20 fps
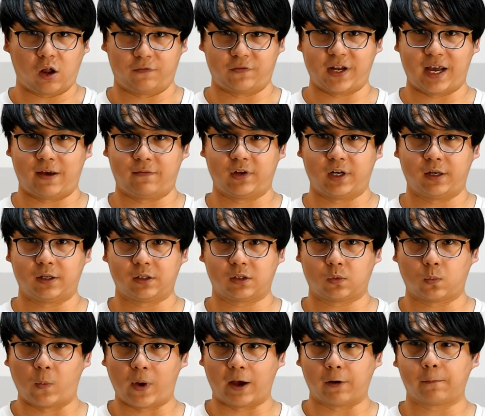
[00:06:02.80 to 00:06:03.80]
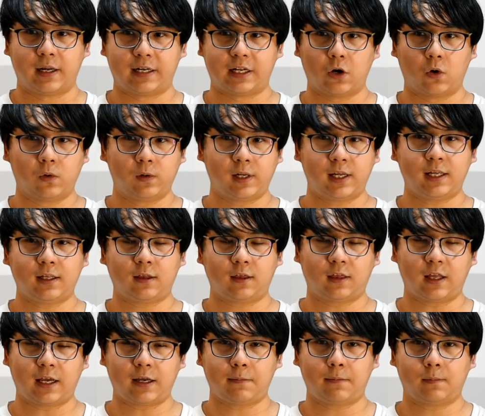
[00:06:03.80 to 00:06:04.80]
of the evidence well. The only
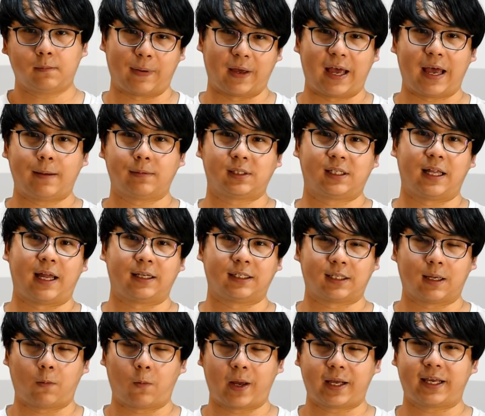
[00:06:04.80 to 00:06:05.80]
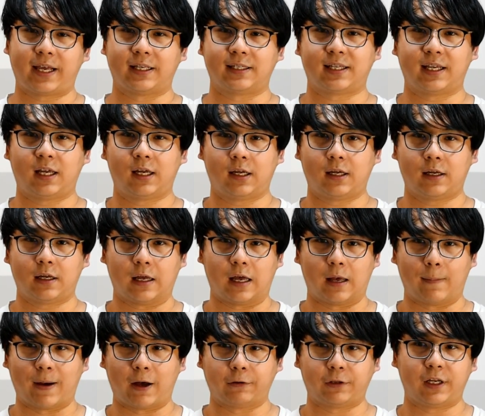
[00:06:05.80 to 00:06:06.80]
thing perhaps that someone can say
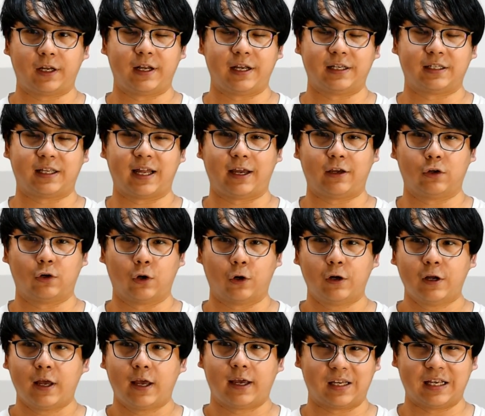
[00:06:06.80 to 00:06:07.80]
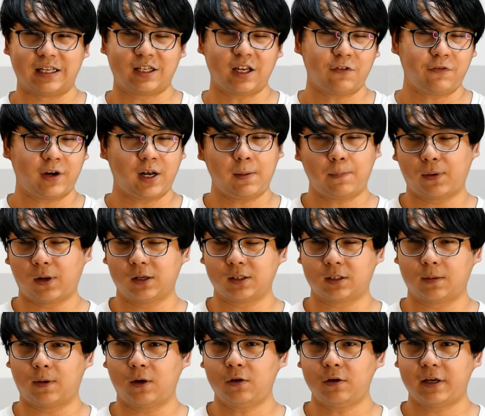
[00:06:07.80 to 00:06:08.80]
about it is that, is it really
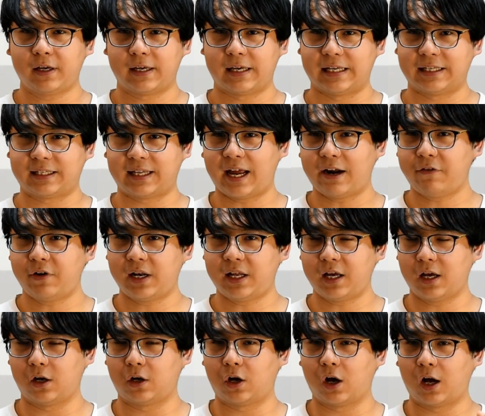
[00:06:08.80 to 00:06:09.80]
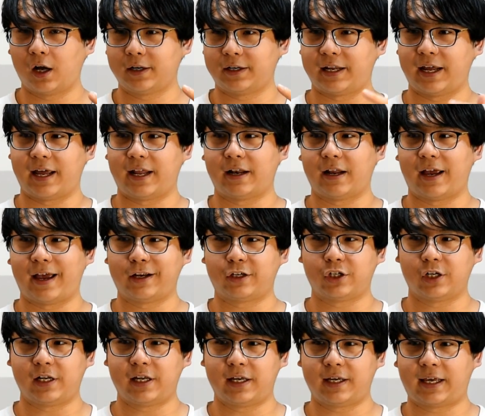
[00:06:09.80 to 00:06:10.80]
plausible? Is there really a God that
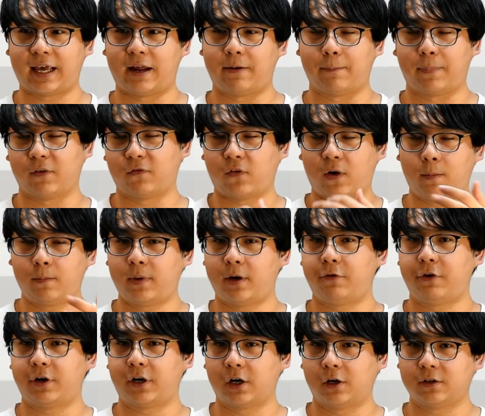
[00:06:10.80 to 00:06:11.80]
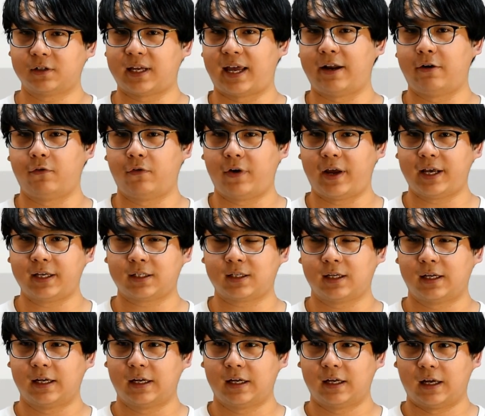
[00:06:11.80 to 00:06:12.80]
actually can perform miracles and raise
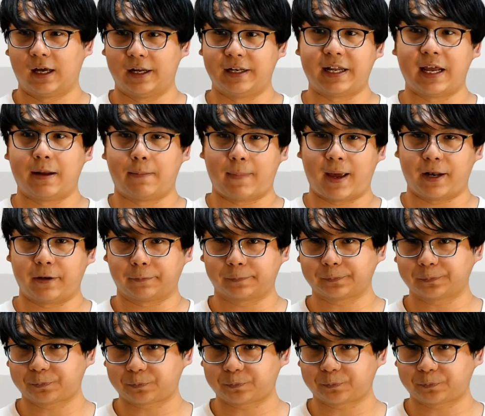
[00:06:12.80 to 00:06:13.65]
a dead man?